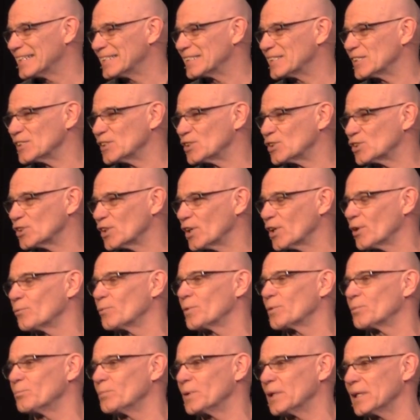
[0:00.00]
and she
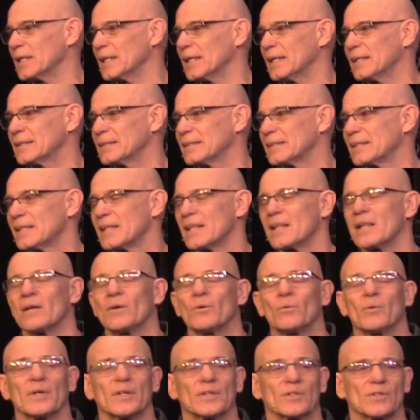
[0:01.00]
shared with me
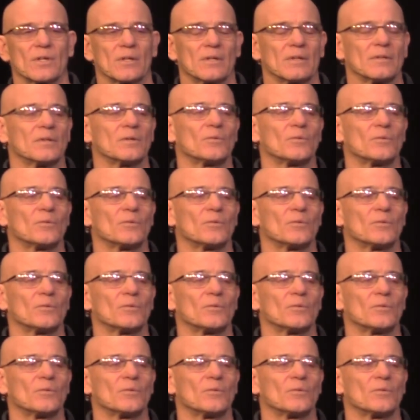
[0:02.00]
what a,